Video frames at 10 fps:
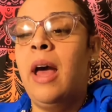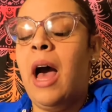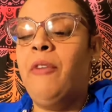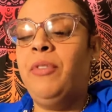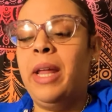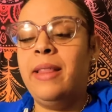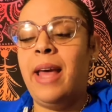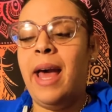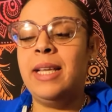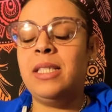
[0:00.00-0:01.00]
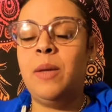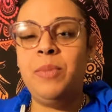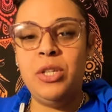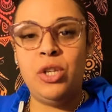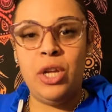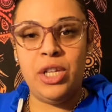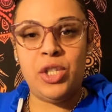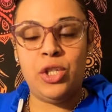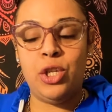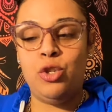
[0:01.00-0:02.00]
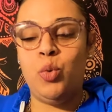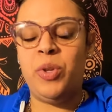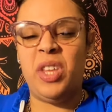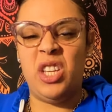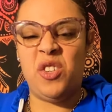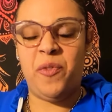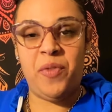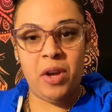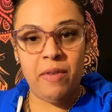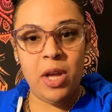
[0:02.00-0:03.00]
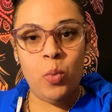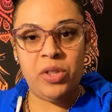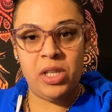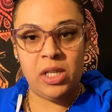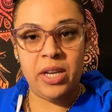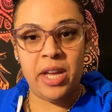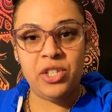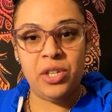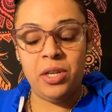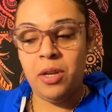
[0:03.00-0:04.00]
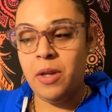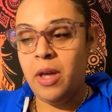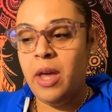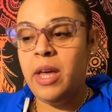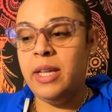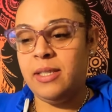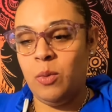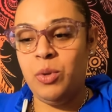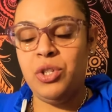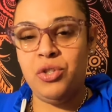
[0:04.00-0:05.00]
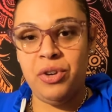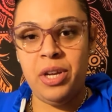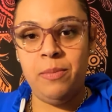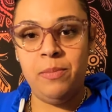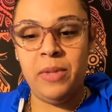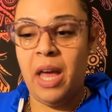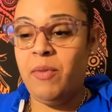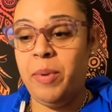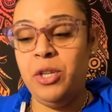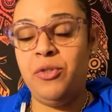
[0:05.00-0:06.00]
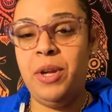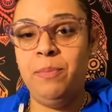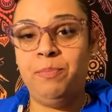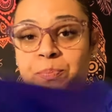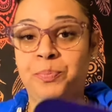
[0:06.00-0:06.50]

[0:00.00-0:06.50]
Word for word: I feel like that has something to to do with interfering with this connection. It's someone's dream. They have a big dream.